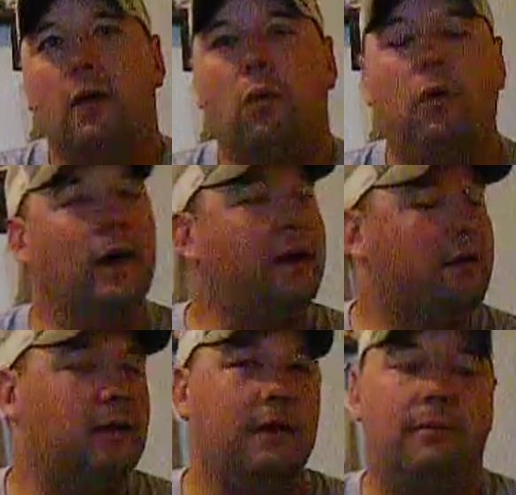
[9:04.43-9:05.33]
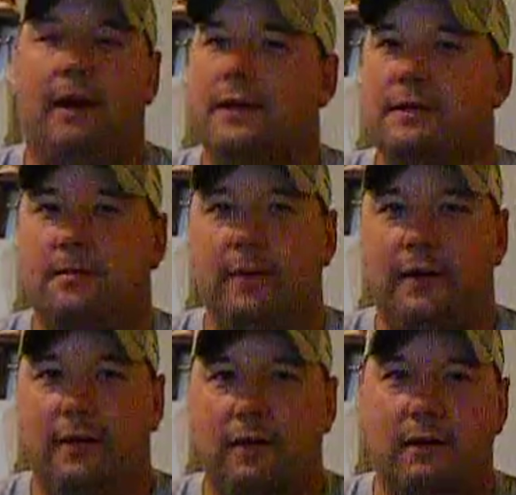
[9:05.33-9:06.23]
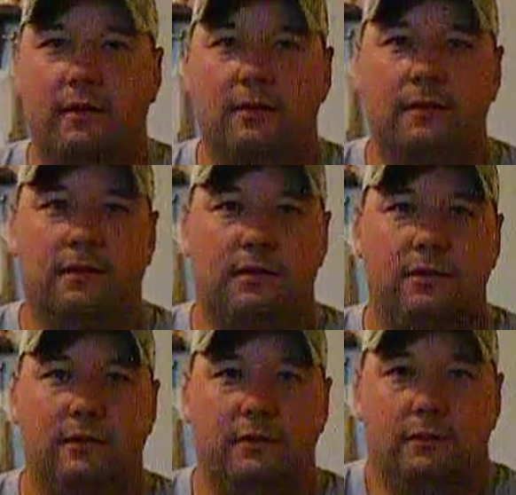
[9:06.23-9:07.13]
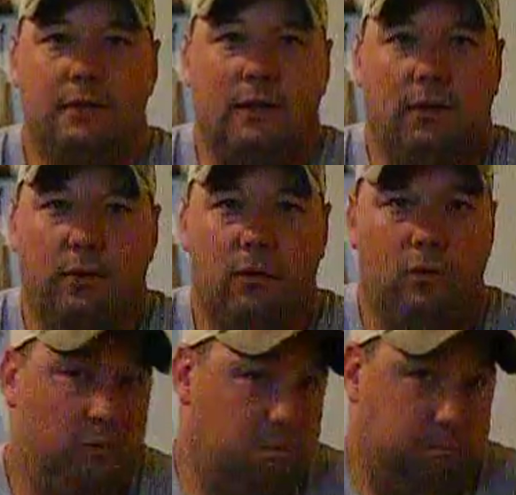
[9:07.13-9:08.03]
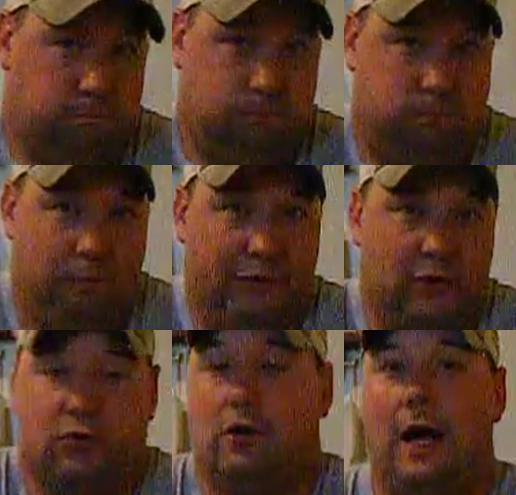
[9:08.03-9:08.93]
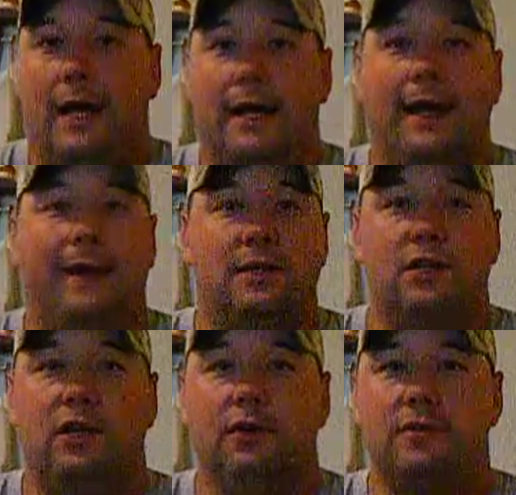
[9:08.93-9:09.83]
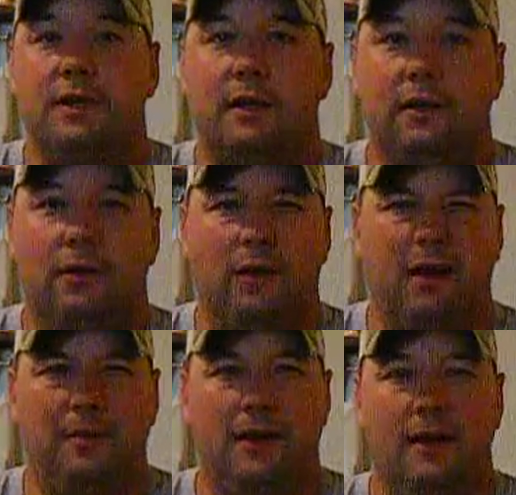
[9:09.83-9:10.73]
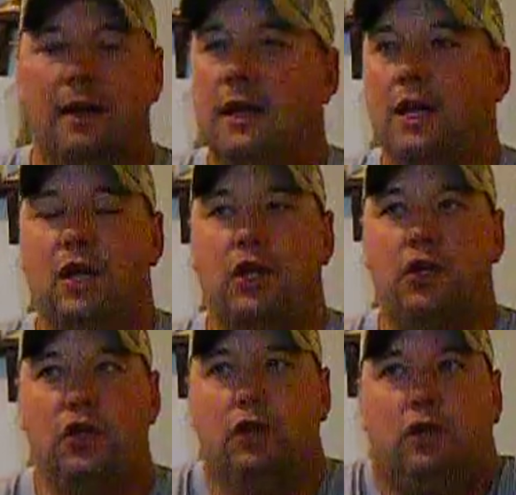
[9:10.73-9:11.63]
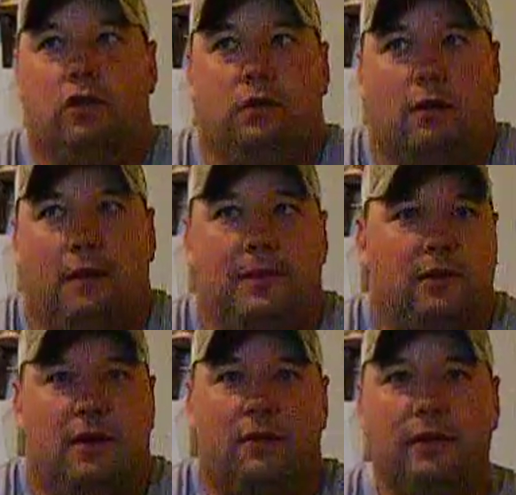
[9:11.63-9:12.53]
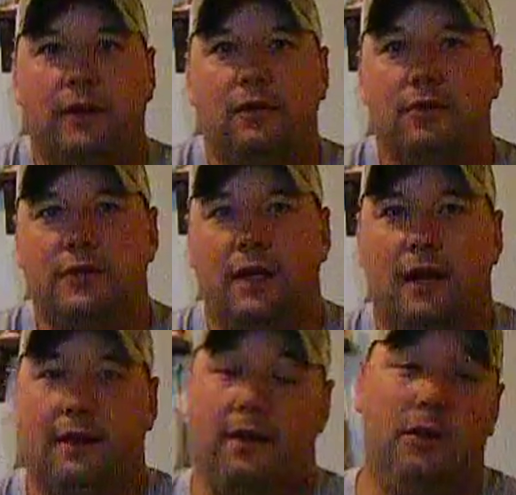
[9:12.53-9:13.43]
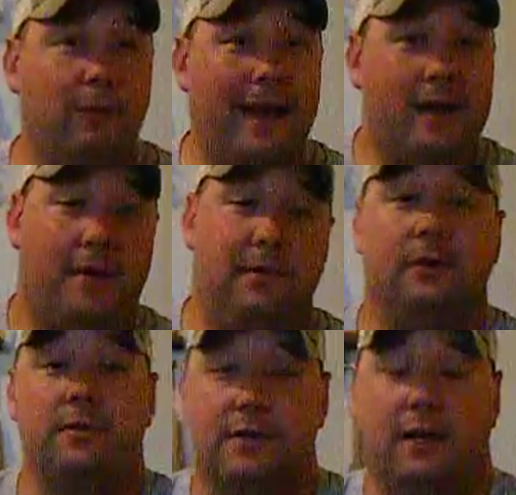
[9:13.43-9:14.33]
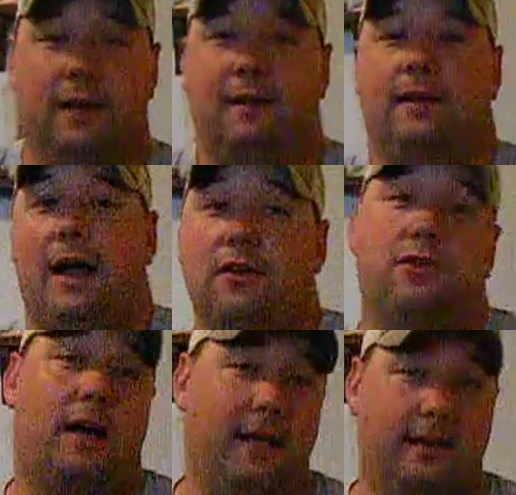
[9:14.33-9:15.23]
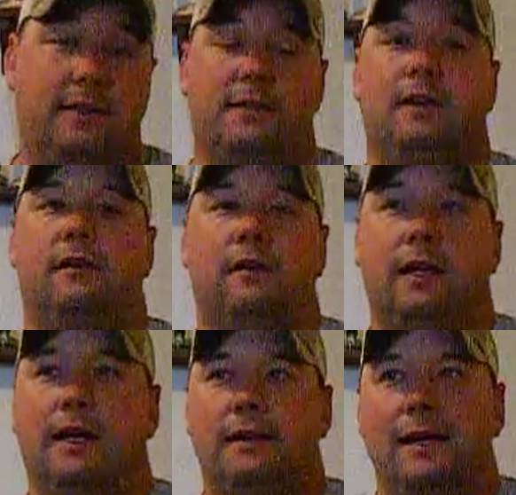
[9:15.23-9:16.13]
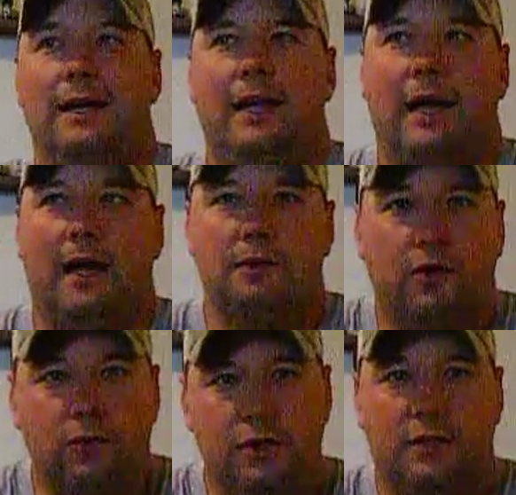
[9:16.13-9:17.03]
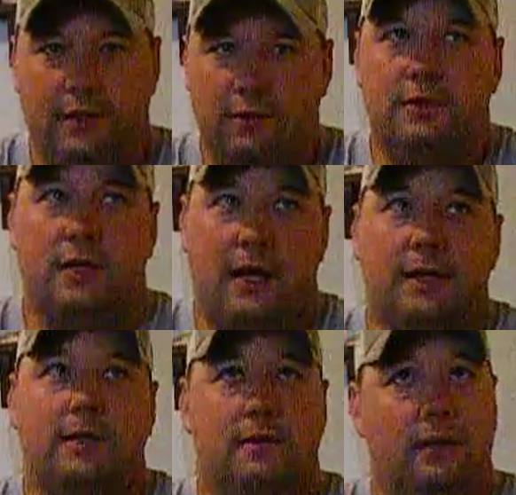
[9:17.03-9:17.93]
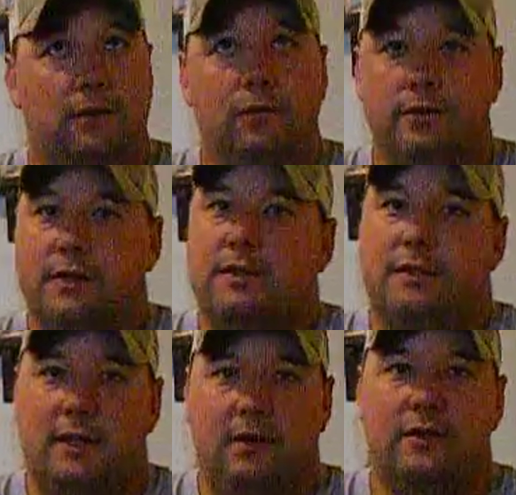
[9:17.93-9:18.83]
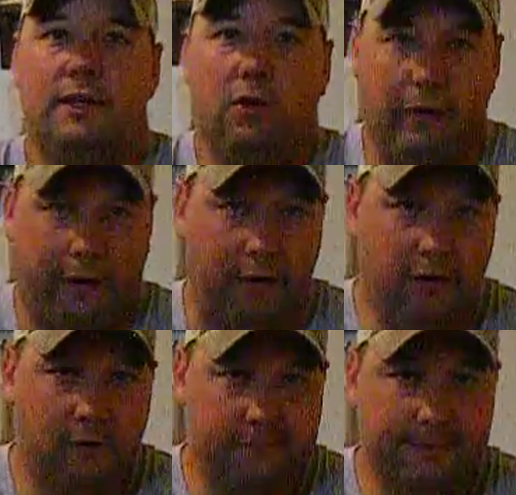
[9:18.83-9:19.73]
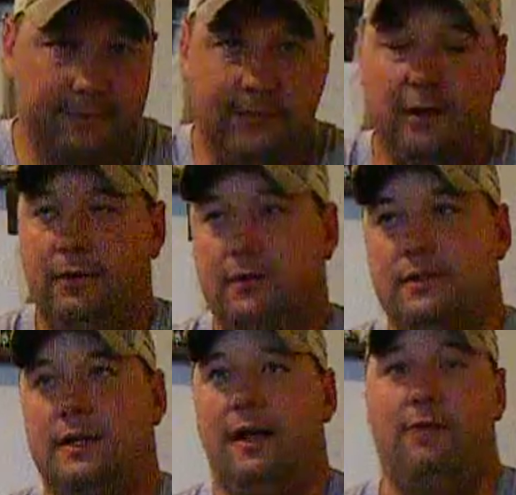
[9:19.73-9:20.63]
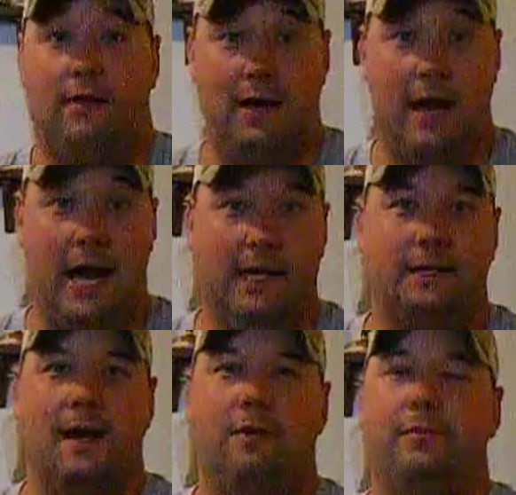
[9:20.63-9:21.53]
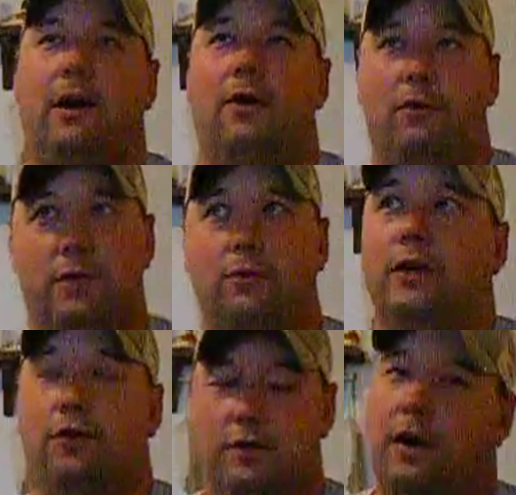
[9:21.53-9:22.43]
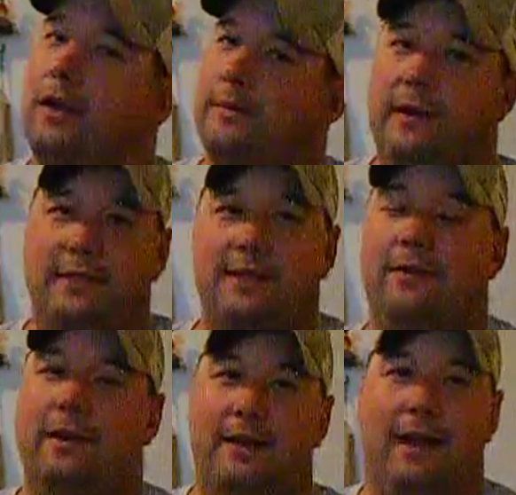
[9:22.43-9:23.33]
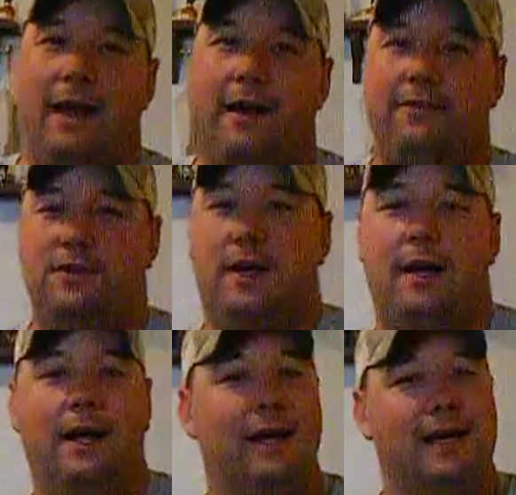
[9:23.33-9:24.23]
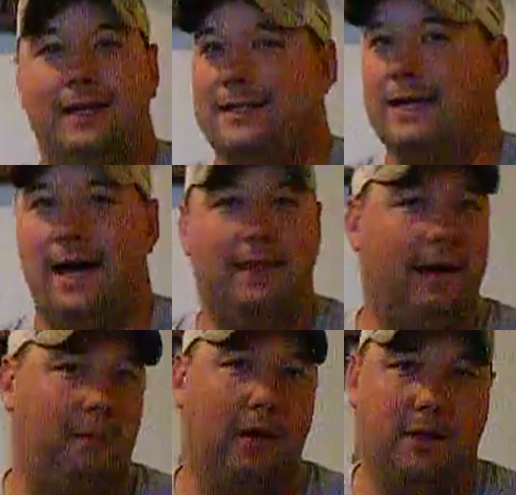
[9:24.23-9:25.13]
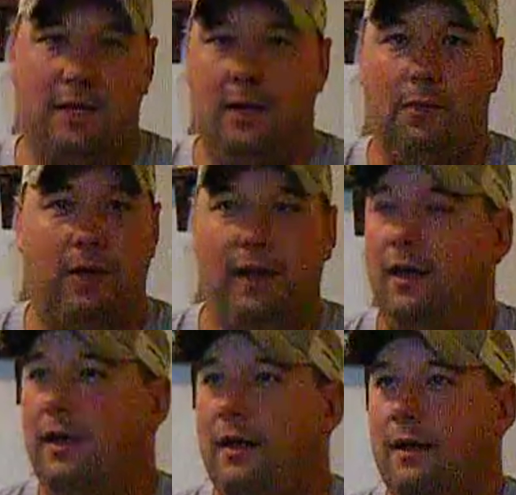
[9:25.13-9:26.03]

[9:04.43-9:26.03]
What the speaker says: what could it possibly hurt, you know, to try it and to use it? You know what I mean? You're not really losing anything. You may not be losing anything. I'll try it this year. And I know steel shot, it loses its energy quicker. You know, it doesn't have the knockdown power, which when you're talking about 7.5 shot, it's not that much anyway.